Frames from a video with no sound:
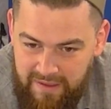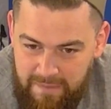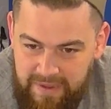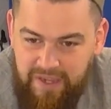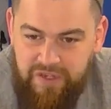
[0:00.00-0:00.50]

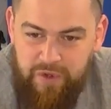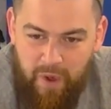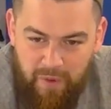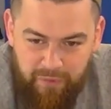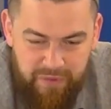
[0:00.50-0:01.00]
Because you
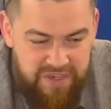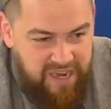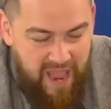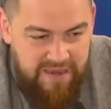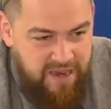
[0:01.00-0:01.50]
go through these
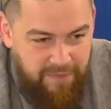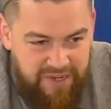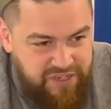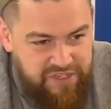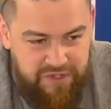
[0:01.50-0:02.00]

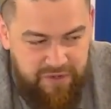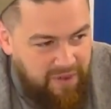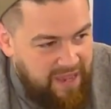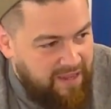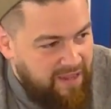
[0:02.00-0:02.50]
narrations and you're
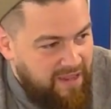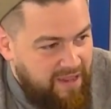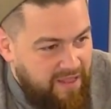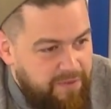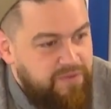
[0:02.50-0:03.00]
like,
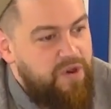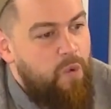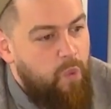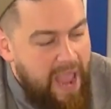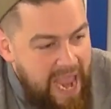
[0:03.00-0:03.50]
there's no
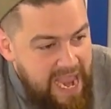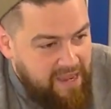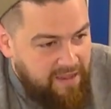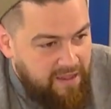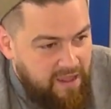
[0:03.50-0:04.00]

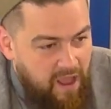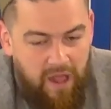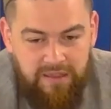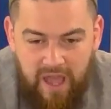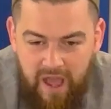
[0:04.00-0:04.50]
way.
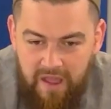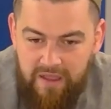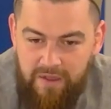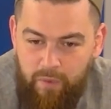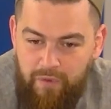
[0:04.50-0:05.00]
Allah
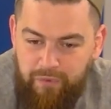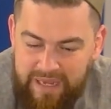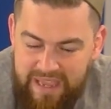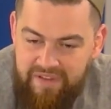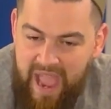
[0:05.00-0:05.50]
will
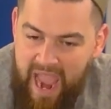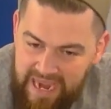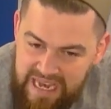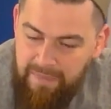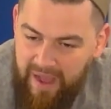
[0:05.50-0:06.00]
forgive
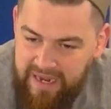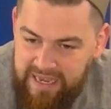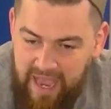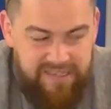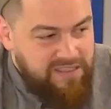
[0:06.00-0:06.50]

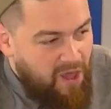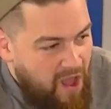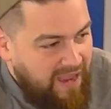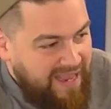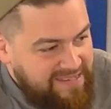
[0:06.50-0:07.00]
anybody as
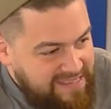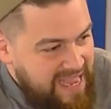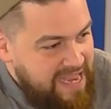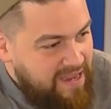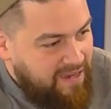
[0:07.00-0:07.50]
long as
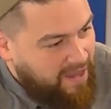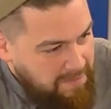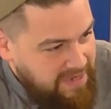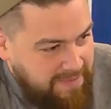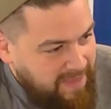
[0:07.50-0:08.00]
they
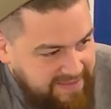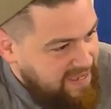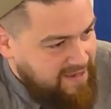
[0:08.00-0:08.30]
come to Him. That's it.